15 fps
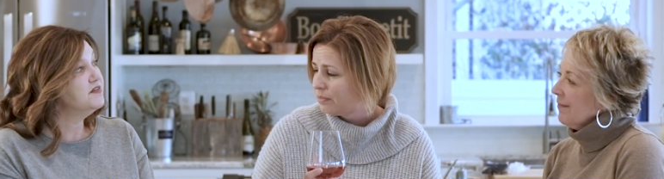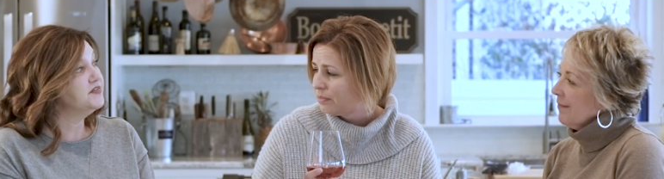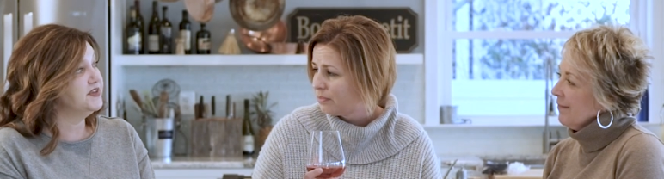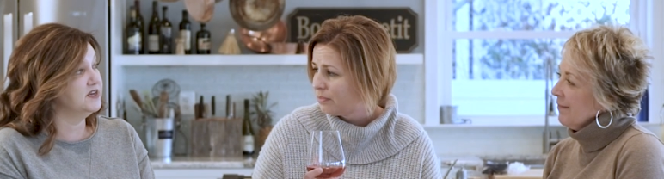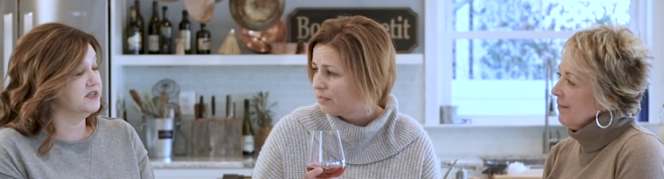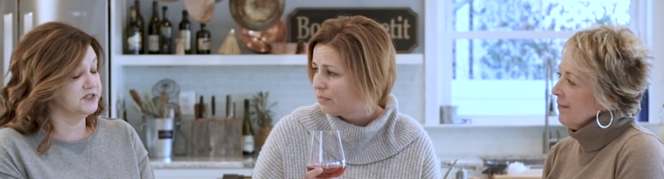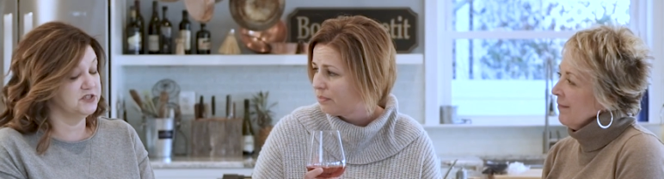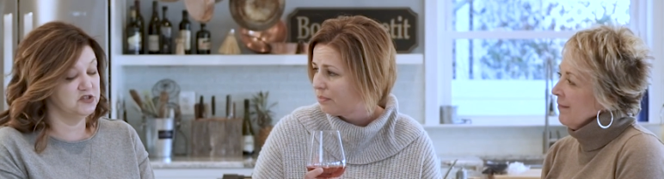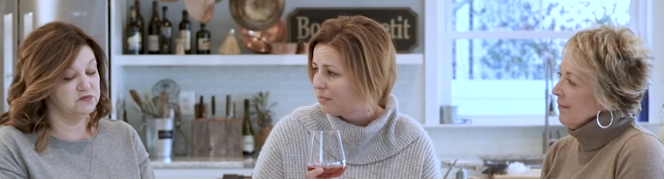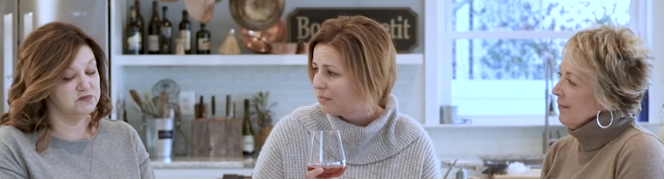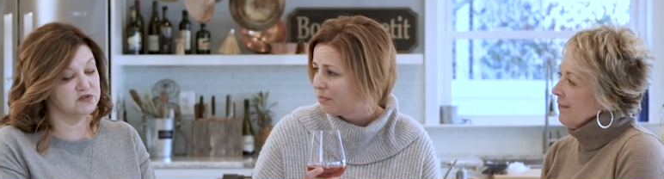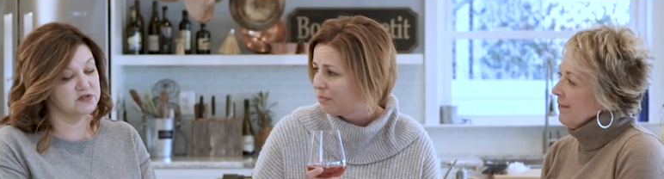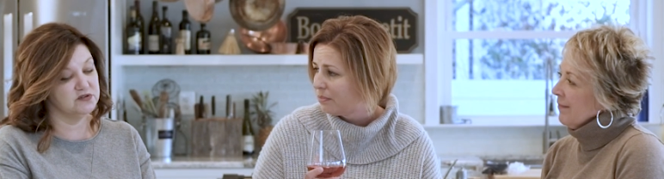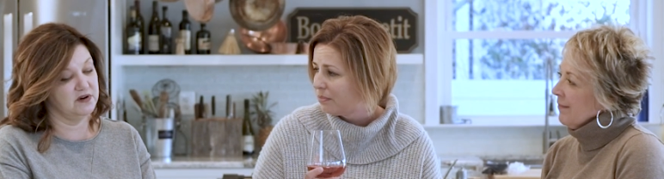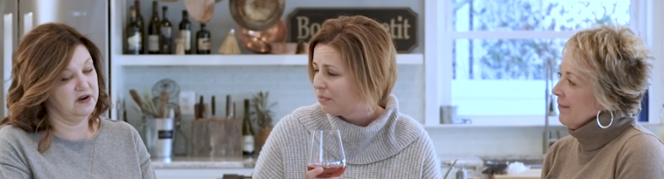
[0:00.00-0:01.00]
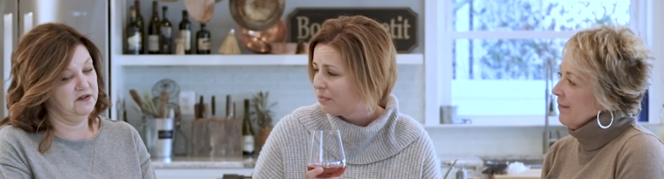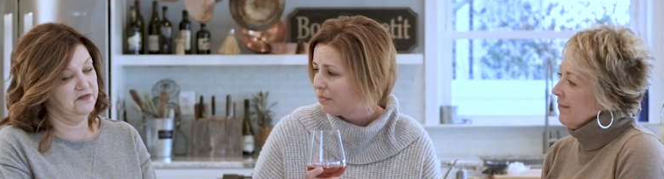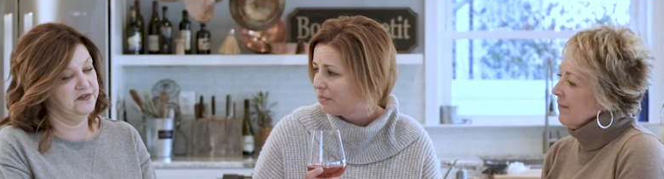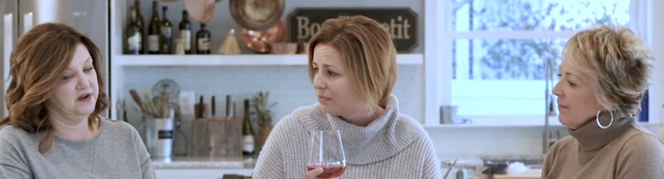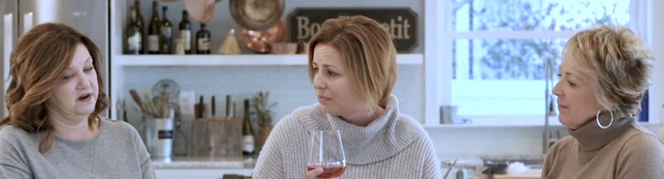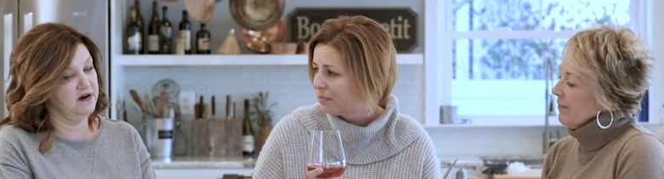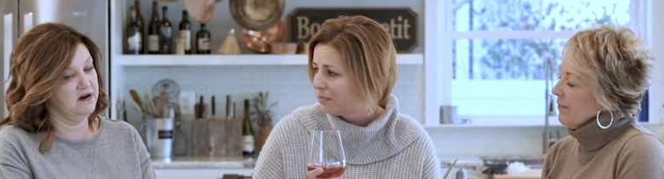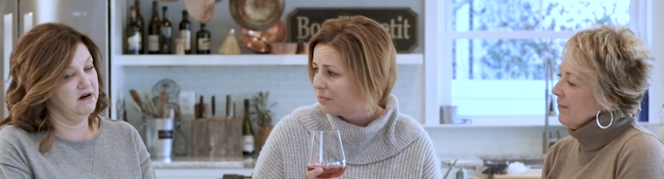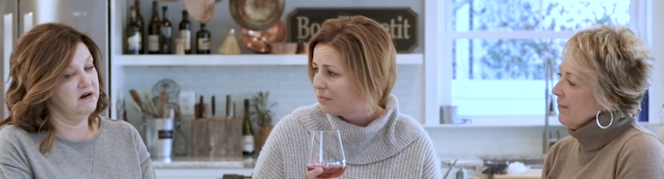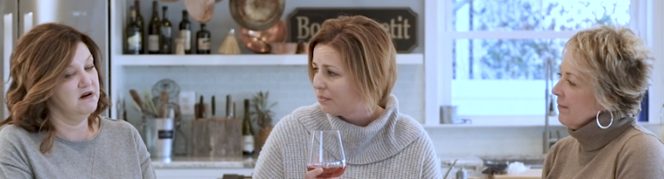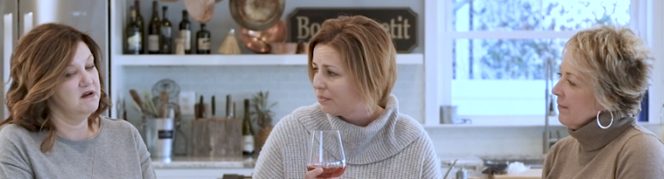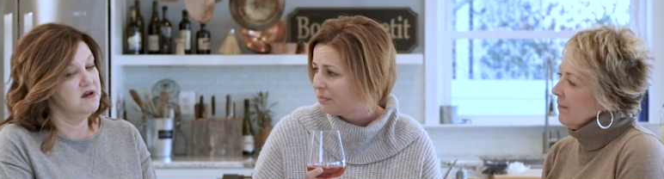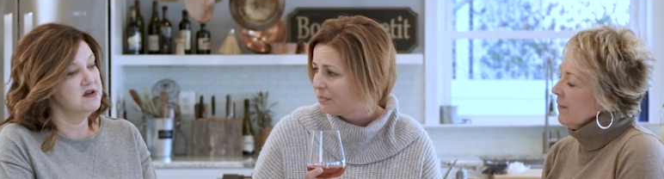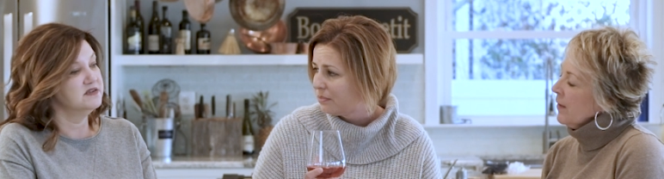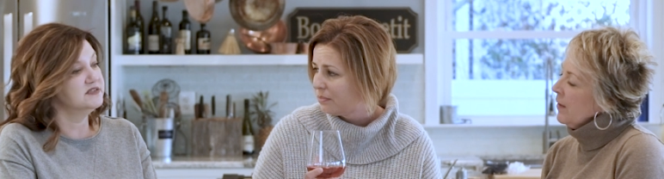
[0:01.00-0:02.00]
Speaker 1: The consumers are out there
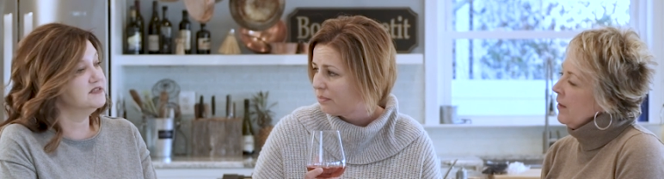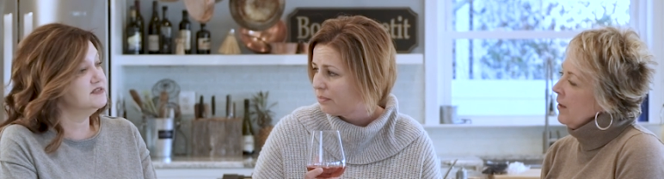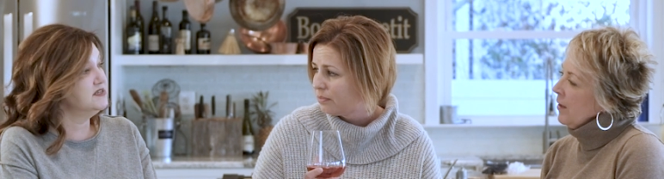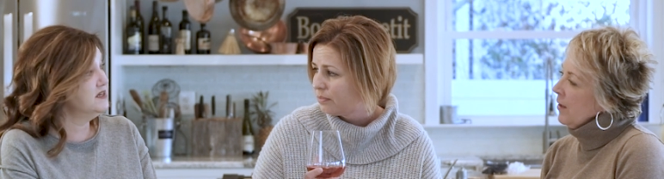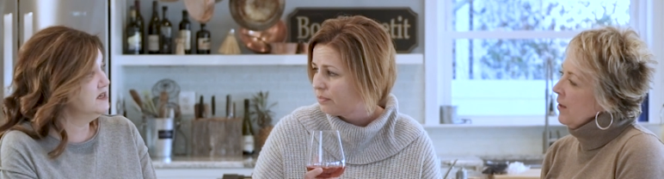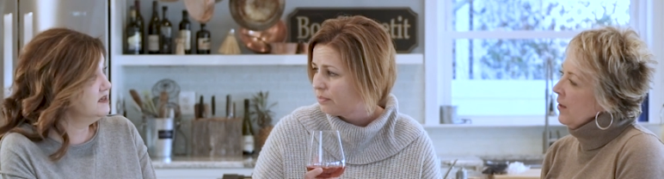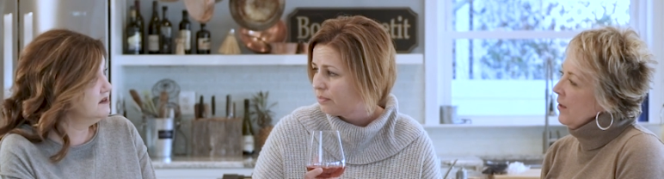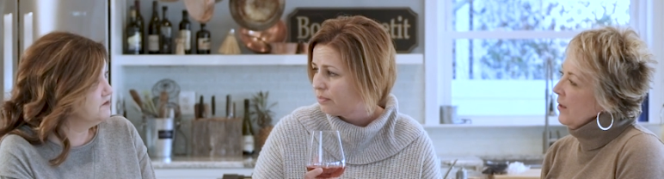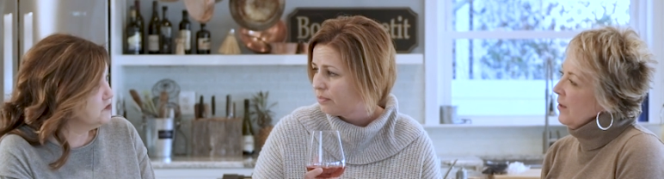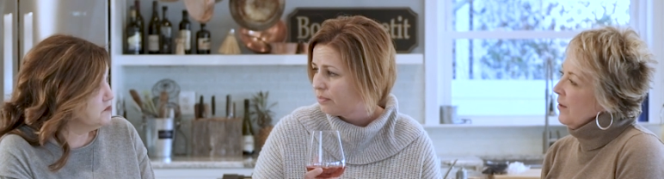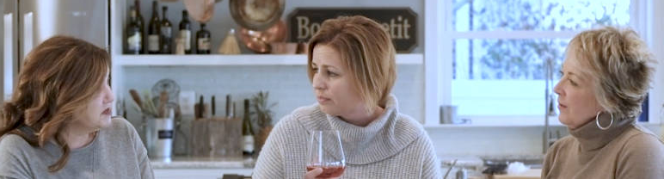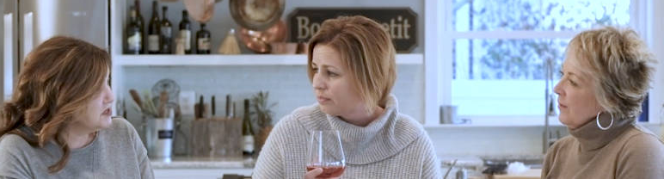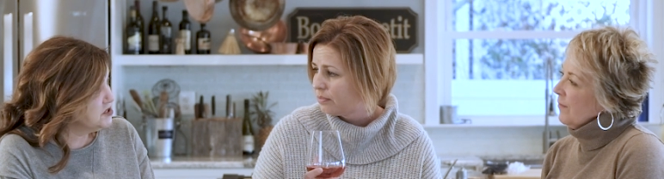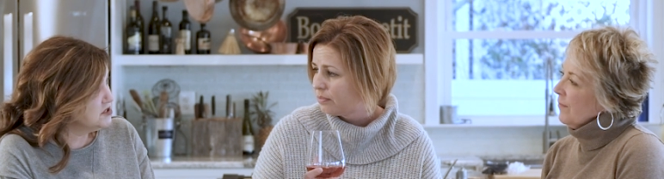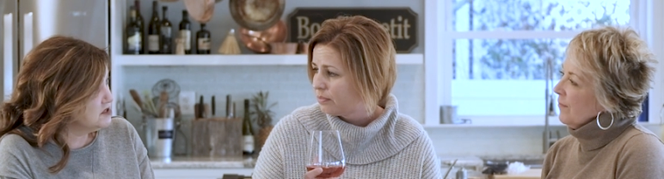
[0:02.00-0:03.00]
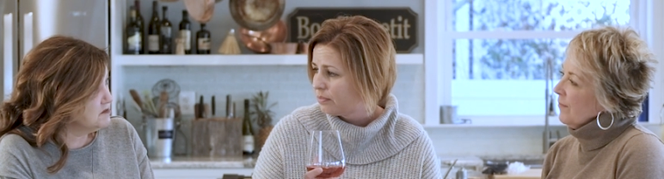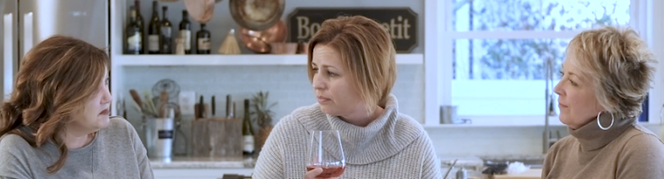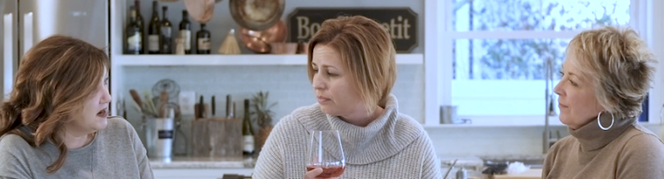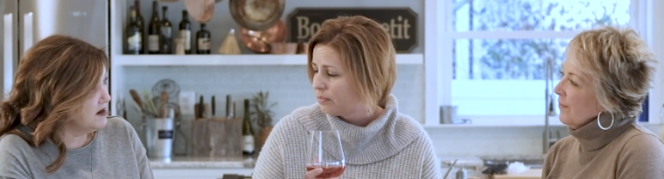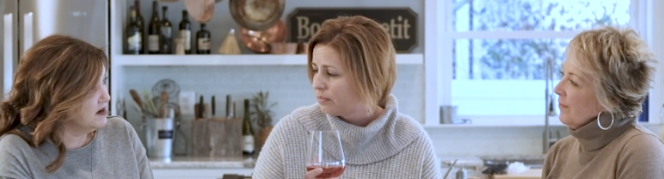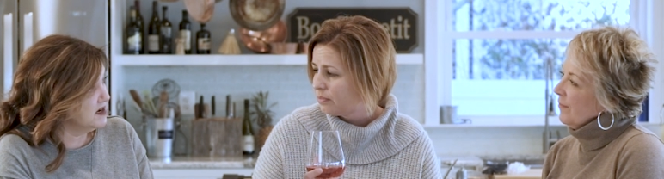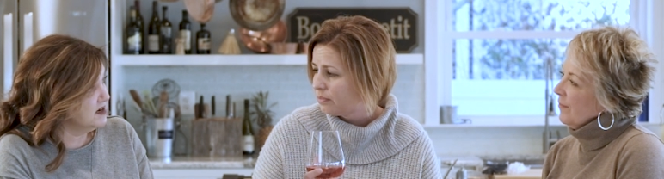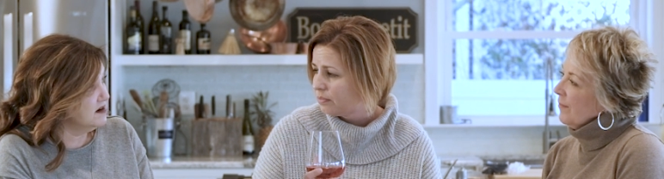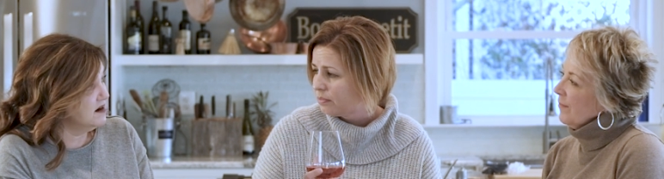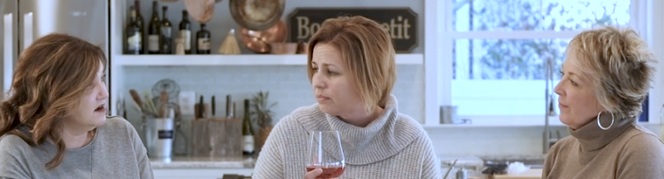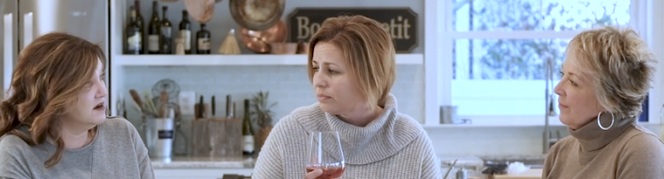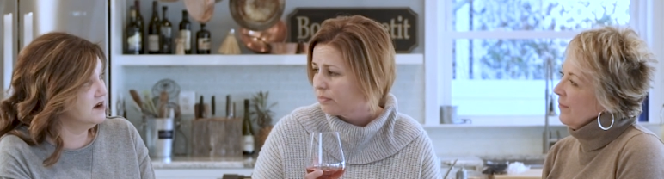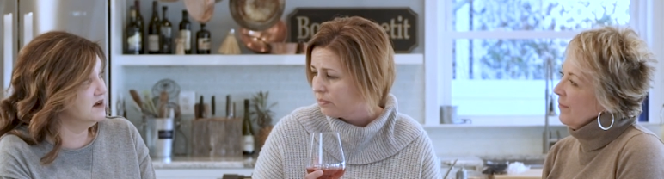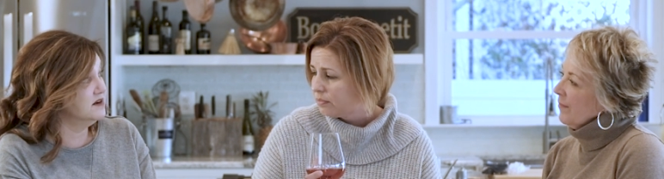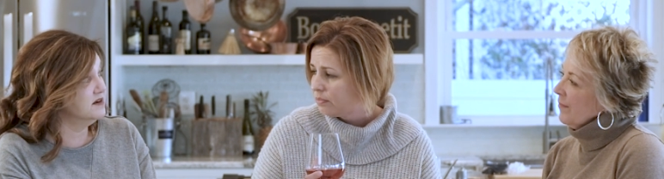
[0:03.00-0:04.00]
seeing information about it
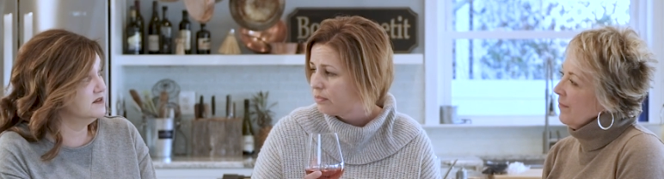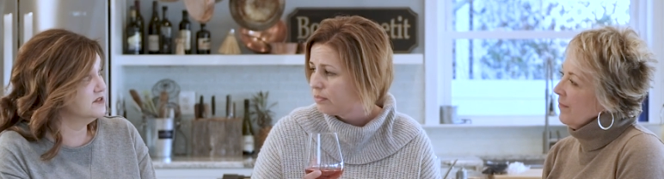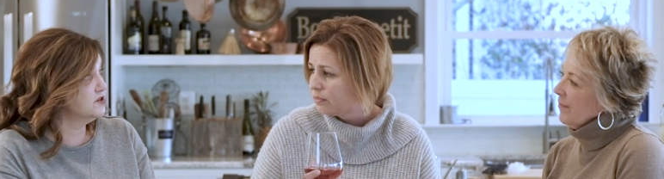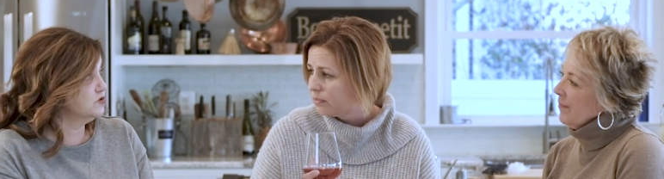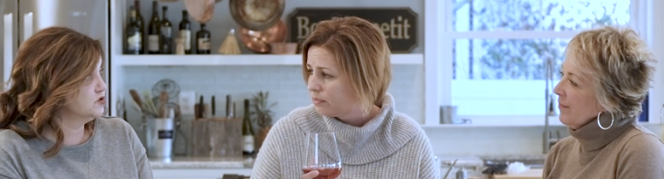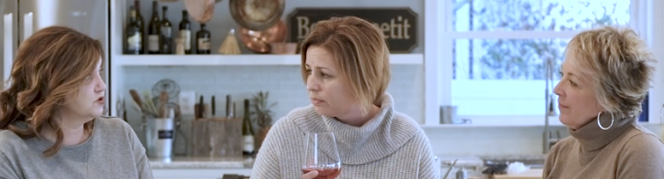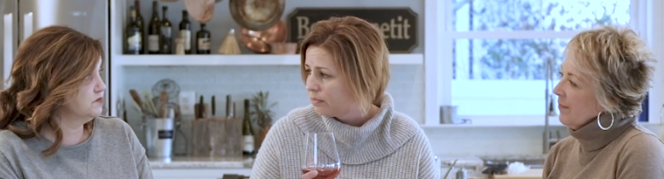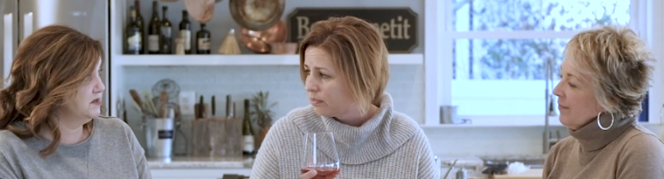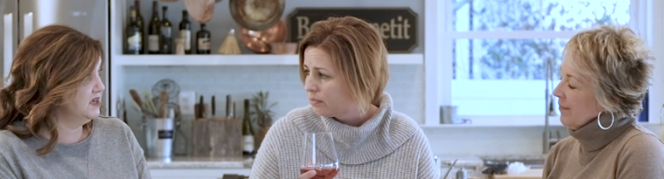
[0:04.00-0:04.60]
on social